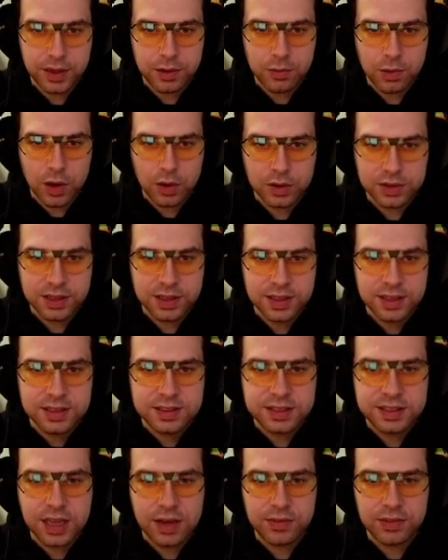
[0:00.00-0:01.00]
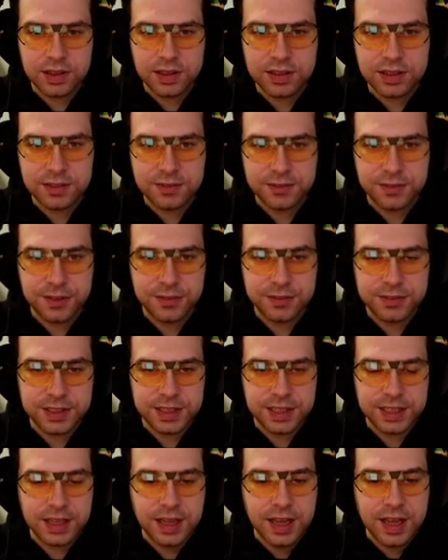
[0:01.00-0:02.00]
around
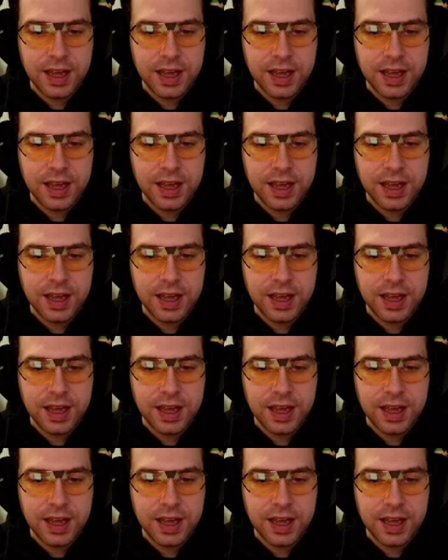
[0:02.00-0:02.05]
750.